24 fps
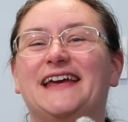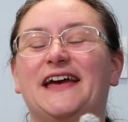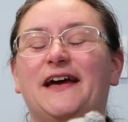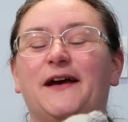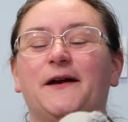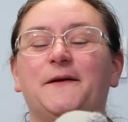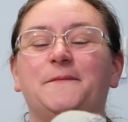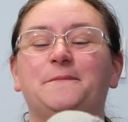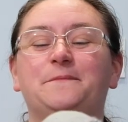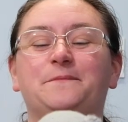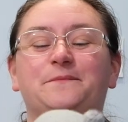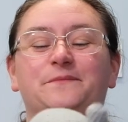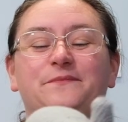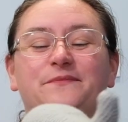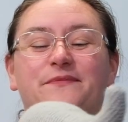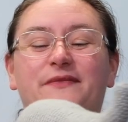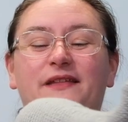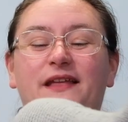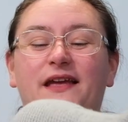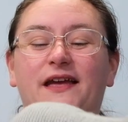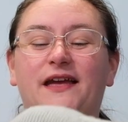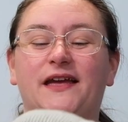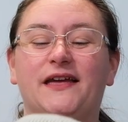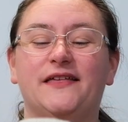um,
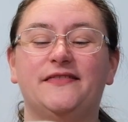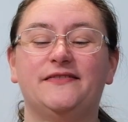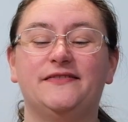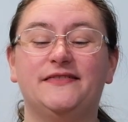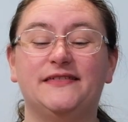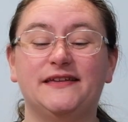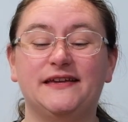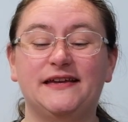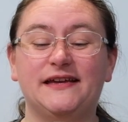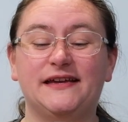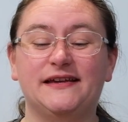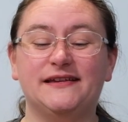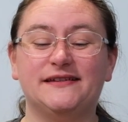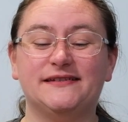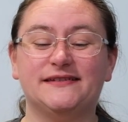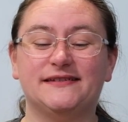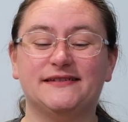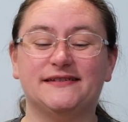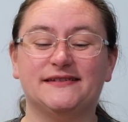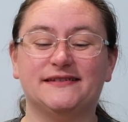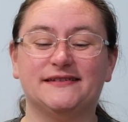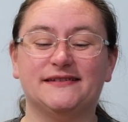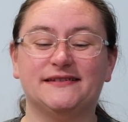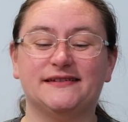
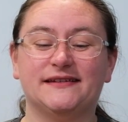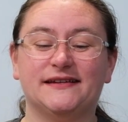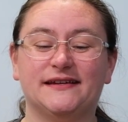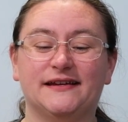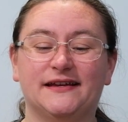this